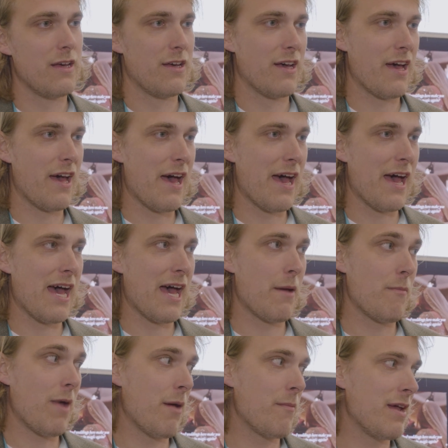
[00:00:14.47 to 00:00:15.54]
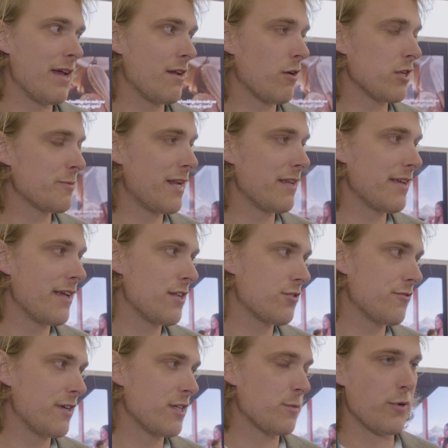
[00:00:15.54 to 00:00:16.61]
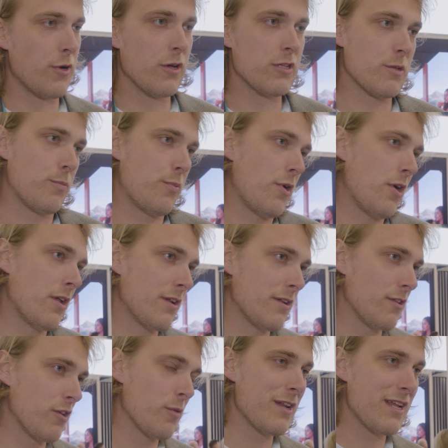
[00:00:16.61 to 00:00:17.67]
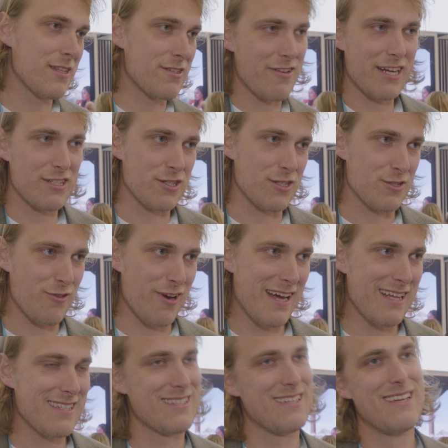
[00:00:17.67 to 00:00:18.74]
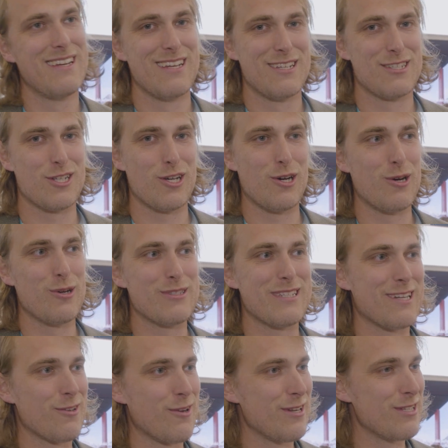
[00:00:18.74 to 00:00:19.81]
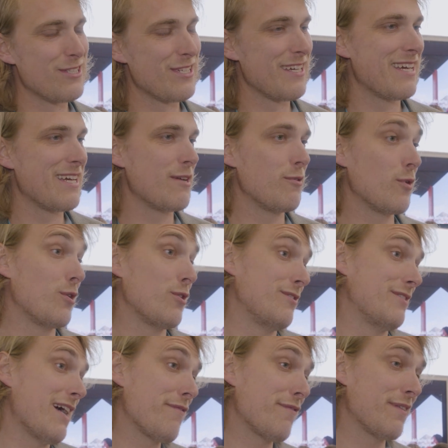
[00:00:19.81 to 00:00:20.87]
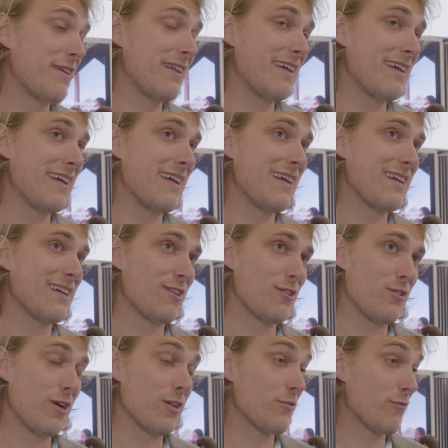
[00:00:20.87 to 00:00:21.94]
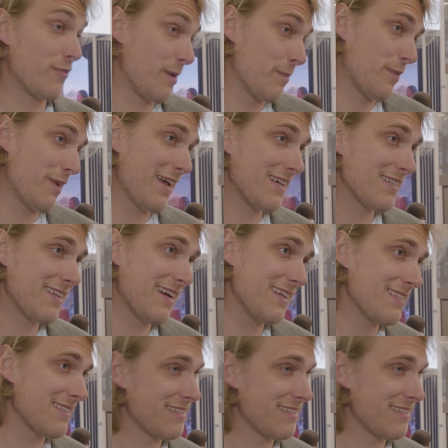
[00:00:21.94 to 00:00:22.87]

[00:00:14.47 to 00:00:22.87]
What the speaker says: I mean, the hospitality industry is built upon human interactions, right? So technology will definitely not replace that.